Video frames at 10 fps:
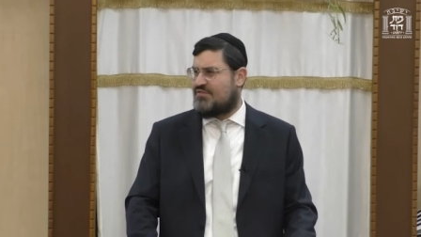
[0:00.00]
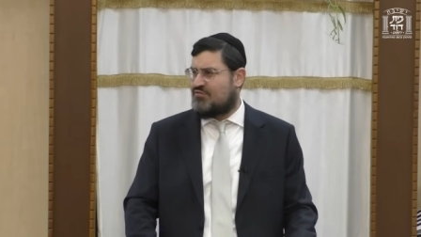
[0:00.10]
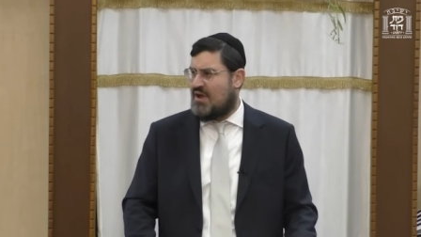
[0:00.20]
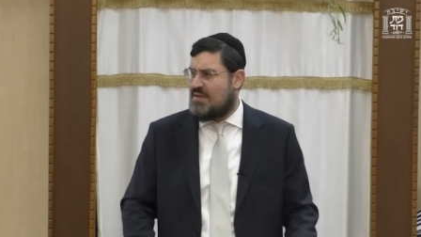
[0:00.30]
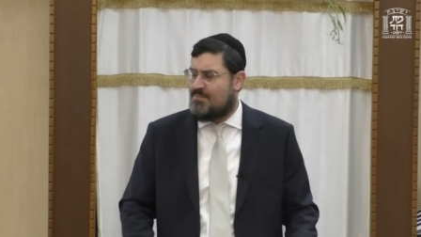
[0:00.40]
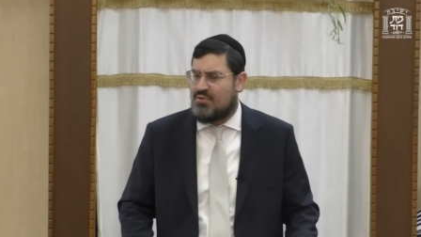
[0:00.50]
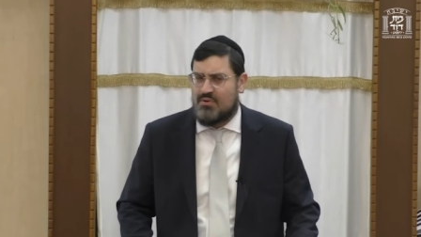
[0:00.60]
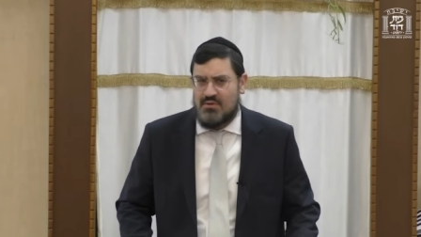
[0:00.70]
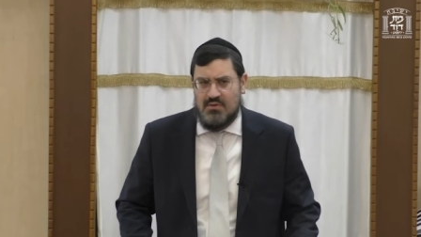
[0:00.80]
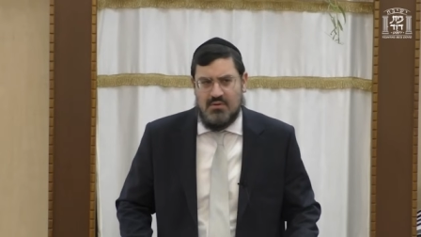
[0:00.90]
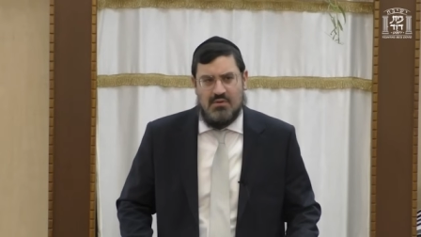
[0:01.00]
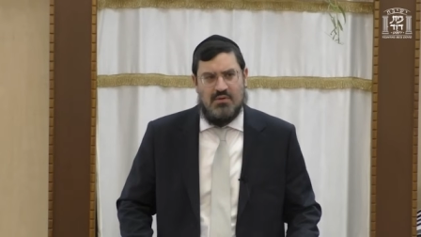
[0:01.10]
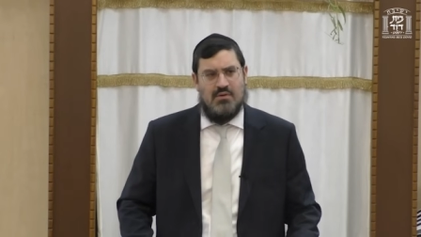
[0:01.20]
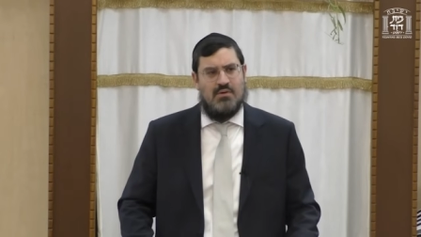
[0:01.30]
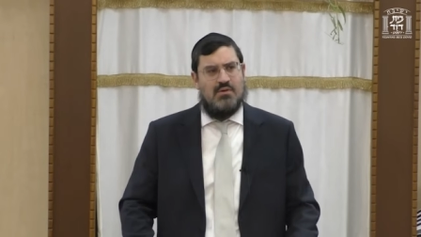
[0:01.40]
of rape,
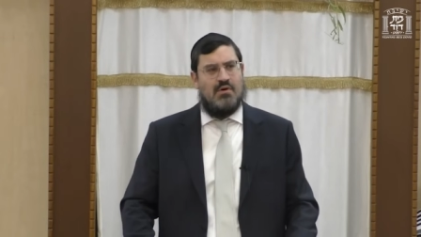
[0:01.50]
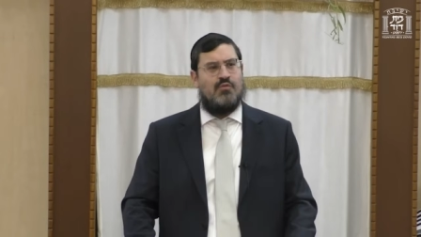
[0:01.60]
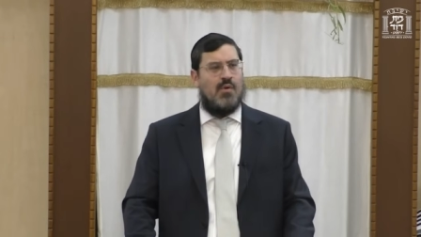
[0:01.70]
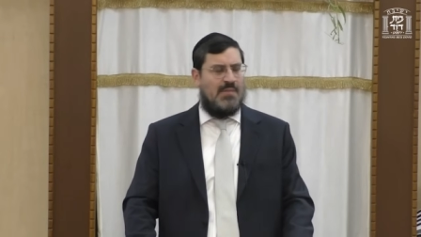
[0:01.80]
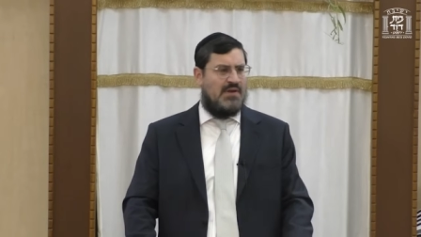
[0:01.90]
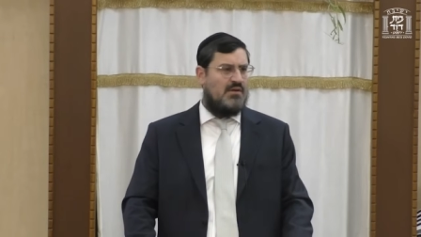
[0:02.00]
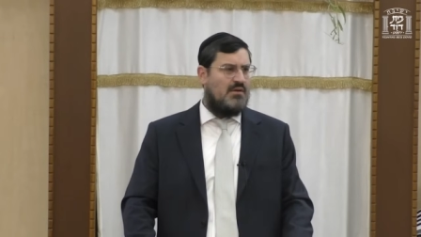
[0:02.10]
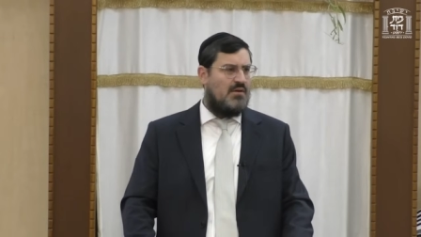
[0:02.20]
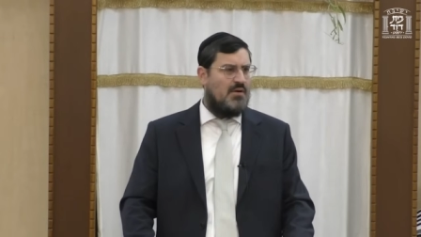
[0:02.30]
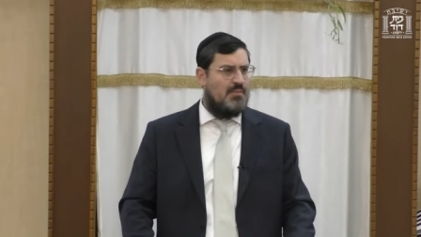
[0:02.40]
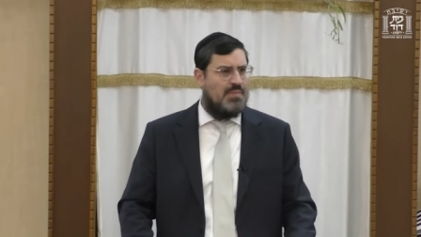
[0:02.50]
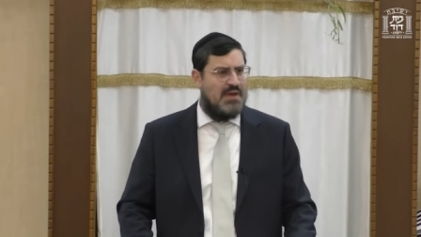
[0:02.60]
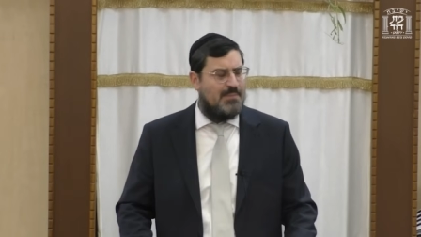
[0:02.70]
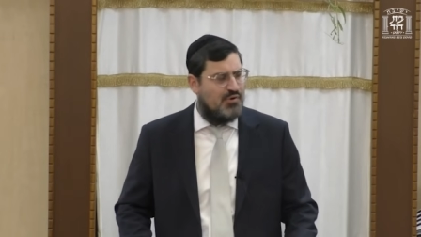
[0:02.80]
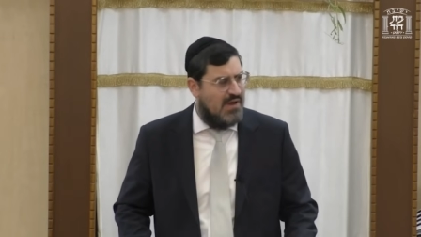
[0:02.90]
of women
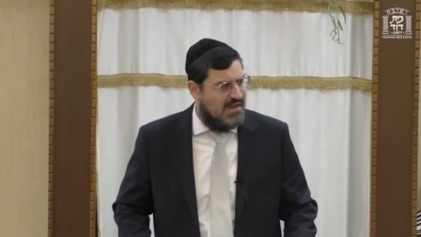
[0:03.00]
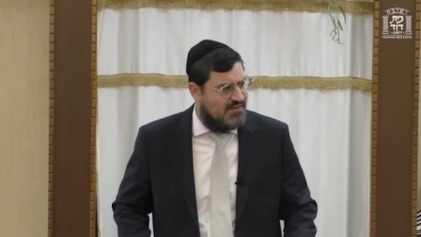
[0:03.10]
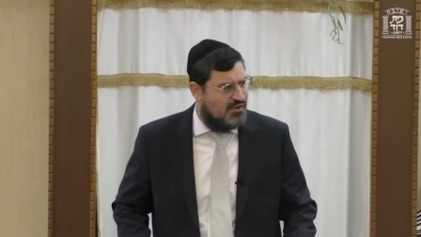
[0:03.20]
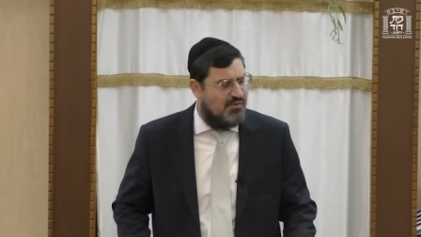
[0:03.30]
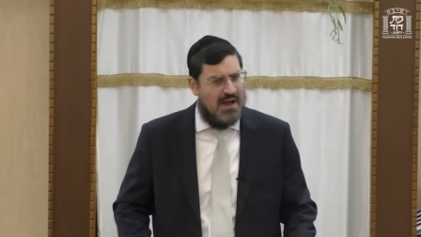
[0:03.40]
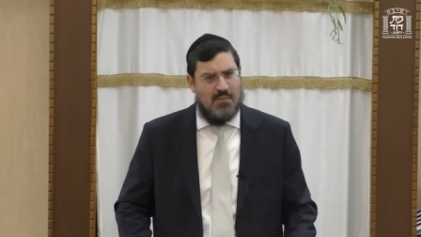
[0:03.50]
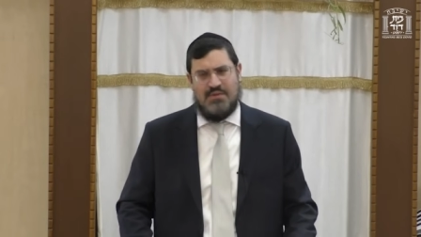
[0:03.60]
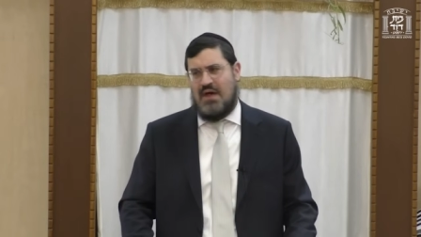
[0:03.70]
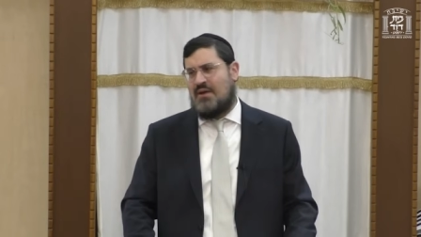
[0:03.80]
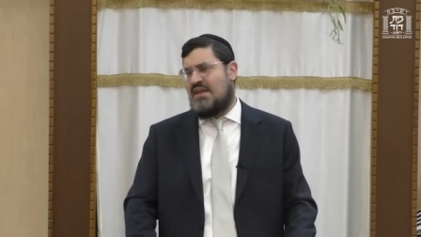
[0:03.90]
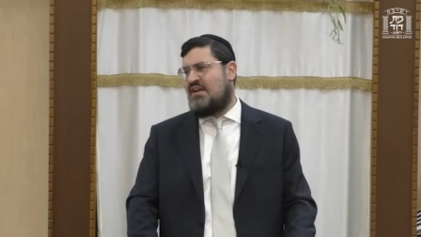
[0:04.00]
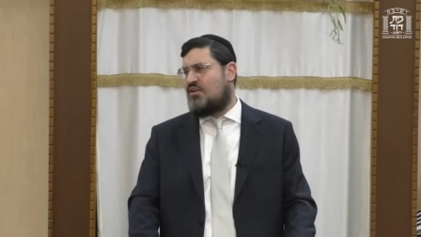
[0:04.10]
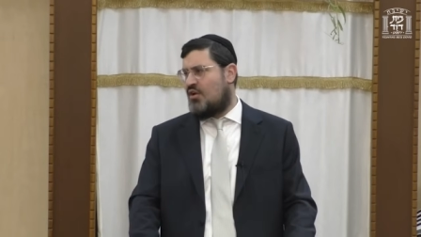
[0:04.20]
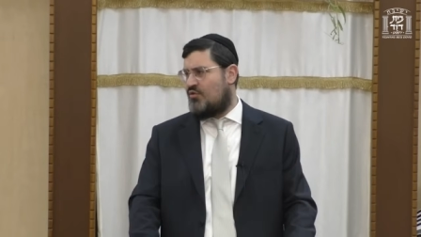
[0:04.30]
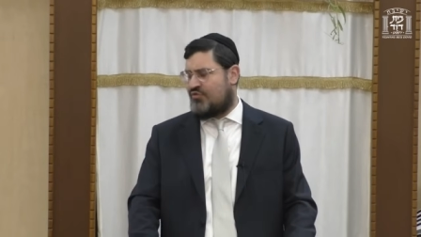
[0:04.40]
being paraded around without any
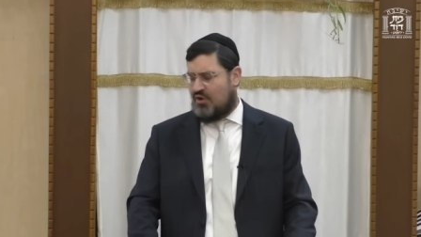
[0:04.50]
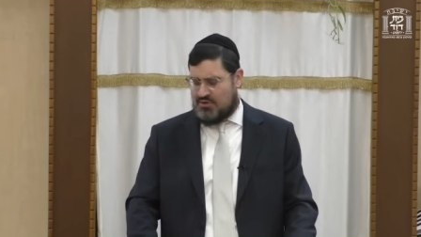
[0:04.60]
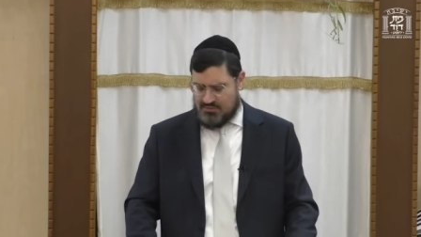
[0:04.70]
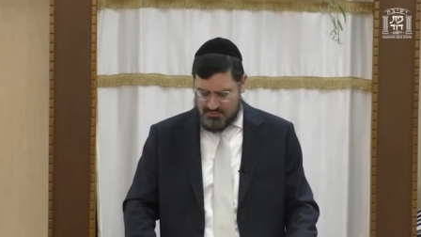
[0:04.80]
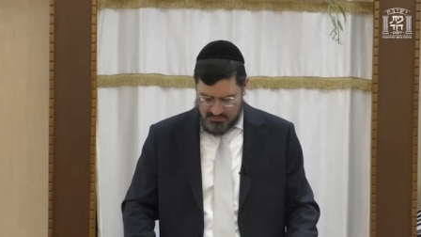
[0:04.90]
clothes on